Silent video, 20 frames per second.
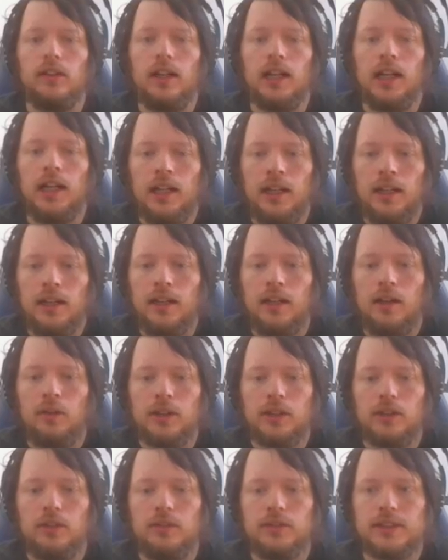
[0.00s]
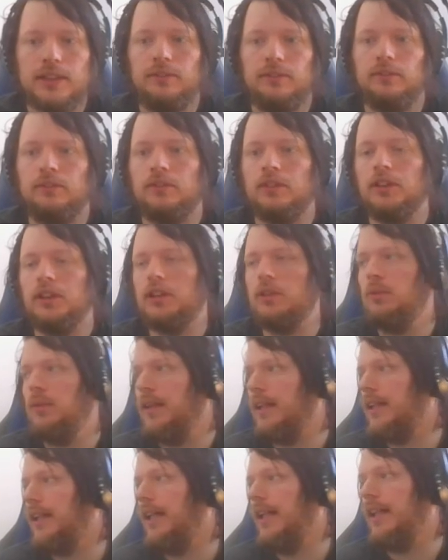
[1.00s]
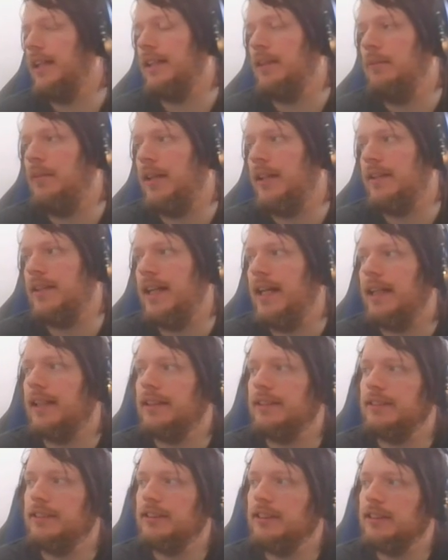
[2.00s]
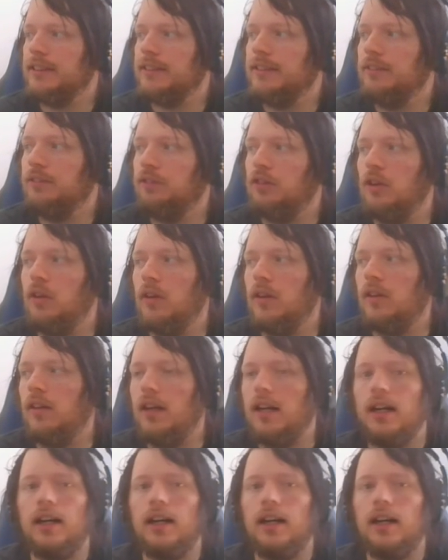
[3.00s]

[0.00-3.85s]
I want to go over something really quick in the main deck for